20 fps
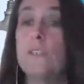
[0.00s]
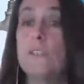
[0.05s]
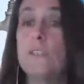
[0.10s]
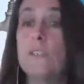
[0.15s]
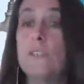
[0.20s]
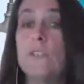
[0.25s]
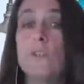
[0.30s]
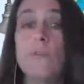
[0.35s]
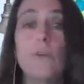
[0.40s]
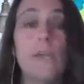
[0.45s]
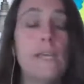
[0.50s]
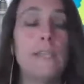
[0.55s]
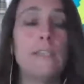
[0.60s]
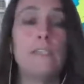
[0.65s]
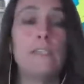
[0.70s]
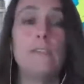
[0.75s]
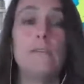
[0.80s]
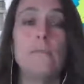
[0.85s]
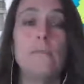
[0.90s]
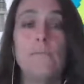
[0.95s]
is
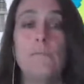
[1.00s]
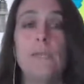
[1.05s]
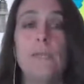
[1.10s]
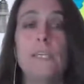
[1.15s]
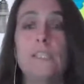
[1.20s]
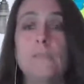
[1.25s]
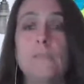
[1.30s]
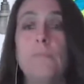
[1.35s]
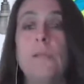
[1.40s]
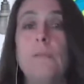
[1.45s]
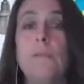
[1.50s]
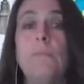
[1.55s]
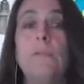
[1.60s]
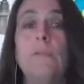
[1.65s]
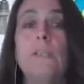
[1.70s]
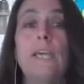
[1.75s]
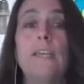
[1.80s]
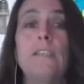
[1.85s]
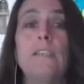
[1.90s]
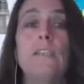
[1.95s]
great, because people
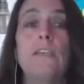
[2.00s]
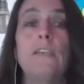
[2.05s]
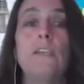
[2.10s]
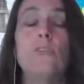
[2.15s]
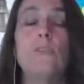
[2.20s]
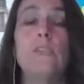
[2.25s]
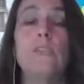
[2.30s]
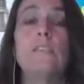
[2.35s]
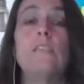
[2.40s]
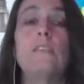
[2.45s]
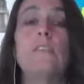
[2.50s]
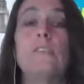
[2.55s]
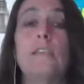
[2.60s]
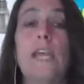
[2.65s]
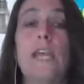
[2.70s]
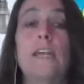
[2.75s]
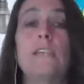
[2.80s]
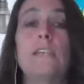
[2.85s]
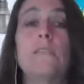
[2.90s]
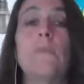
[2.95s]
like to increase their
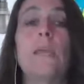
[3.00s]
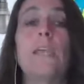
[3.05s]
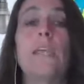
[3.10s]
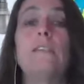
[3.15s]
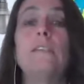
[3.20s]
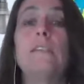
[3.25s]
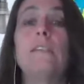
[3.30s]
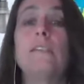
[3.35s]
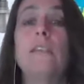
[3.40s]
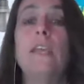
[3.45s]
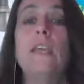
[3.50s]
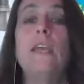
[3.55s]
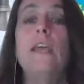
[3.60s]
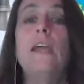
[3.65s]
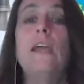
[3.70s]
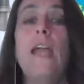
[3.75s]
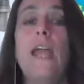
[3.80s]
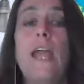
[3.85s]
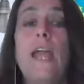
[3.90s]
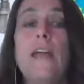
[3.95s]
tax base, and
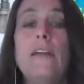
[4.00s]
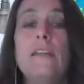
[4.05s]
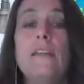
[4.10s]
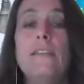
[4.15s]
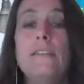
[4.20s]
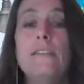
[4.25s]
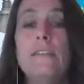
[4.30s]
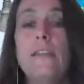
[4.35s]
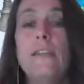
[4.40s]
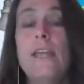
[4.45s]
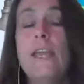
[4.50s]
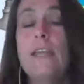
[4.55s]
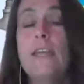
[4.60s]
I